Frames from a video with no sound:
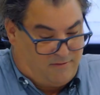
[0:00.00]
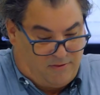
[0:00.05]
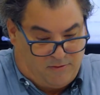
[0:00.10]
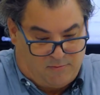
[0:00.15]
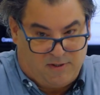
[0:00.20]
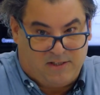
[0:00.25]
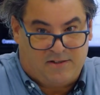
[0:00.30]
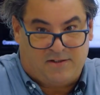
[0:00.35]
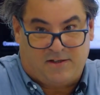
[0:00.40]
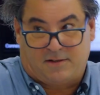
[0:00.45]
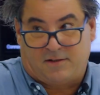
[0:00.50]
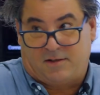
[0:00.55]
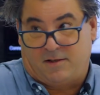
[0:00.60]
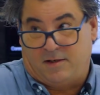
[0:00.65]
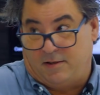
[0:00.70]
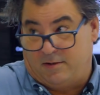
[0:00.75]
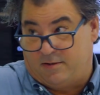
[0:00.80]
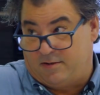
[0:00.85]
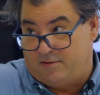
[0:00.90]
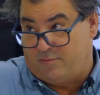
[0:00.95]

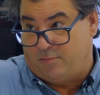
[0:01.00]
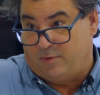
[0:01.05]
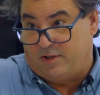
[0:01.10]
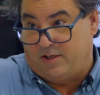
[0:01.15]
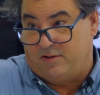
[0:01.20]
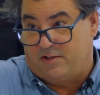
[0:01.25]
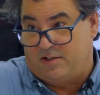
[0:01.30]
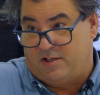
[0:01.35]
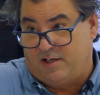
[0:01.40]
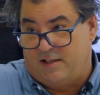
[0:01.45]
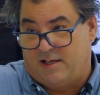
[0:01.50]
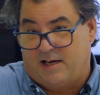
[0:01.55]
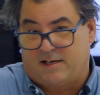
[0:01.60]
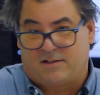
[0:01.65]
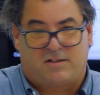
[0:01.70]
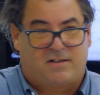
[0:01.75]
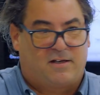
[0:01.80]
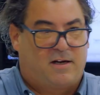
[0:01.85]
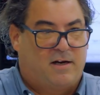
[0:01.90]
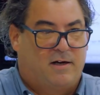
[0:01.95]
3/16, when you see
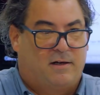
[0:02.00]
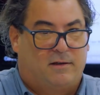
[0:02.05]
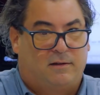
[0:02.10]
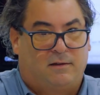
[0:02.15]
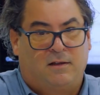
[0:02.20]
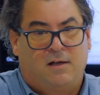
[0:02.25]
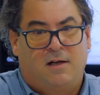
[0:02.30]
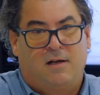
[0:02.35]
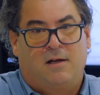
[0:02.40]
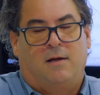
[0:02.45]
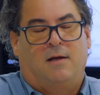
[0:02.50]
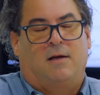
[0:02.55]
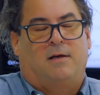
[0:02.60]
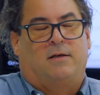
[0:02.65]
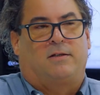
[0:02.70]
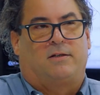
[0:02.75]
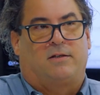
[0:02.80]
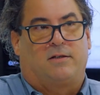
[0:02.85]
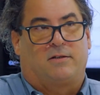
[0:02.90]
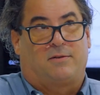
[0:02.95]
that scale,
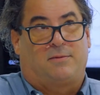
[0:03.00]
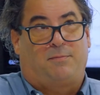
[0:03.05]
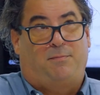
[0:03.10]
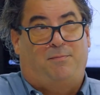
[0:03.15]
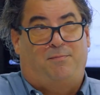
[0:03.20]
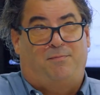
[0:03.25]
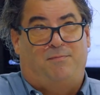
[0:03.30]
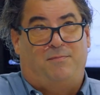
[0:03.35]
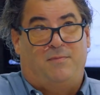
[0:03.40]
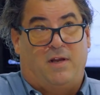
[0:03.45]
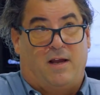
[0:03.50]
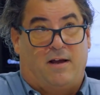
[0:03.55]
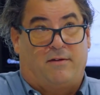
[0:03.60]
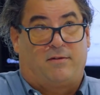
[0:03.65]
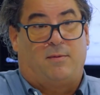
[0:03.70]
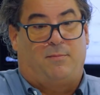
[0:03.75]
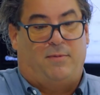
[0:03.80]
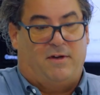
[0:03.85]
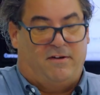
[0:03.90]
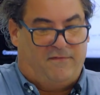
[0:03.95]
just, you have
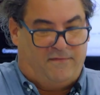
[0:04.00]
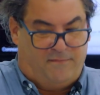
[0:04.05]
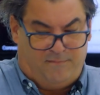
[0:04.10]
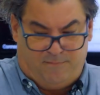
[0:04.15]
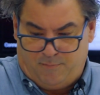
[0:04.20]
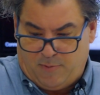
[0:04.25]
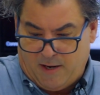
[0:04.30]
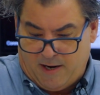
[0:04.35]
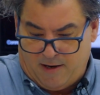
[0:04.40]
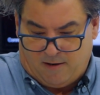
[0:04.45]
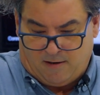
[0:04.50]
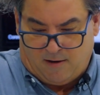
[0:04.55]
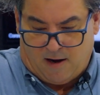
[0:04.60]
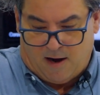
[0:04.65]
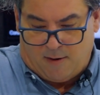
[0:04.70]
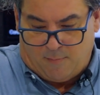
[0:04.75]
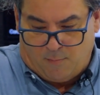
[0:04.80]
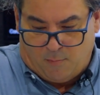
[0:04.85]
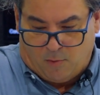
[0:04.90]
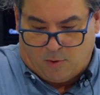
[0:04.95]
to pay a
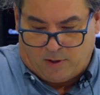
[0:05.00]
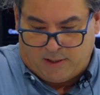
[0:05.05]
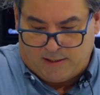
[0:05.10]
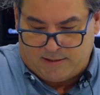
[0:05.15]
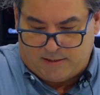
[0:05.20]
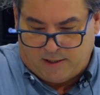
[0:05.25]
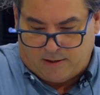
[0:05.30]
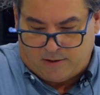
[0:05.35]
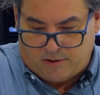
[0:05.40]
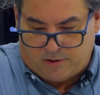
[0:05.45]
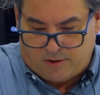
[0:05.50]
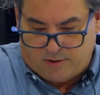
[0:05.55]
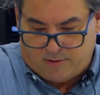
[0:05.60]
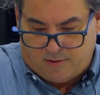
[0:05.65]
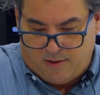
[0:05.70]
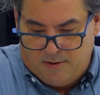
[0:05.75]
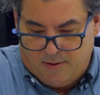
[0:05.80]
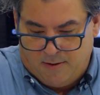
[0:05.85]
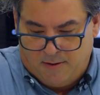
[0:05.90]
lot more attention.